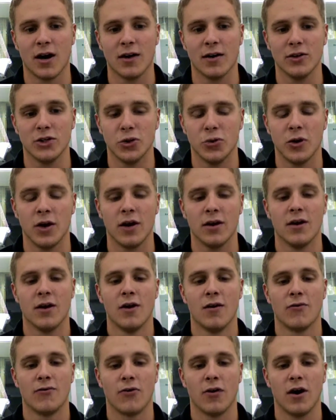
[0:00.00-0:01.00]
unit
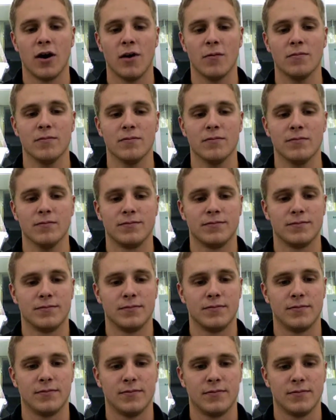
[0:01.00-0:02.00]
from
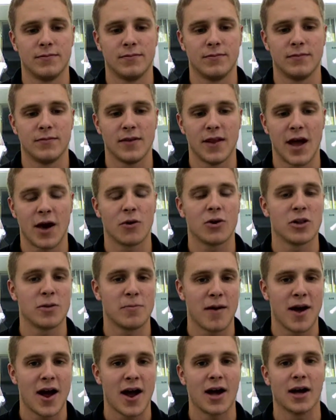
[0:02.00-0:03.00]
out of the
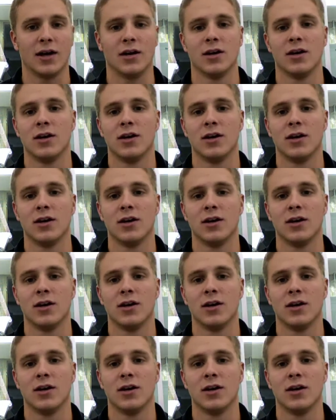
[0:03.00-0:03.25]
bag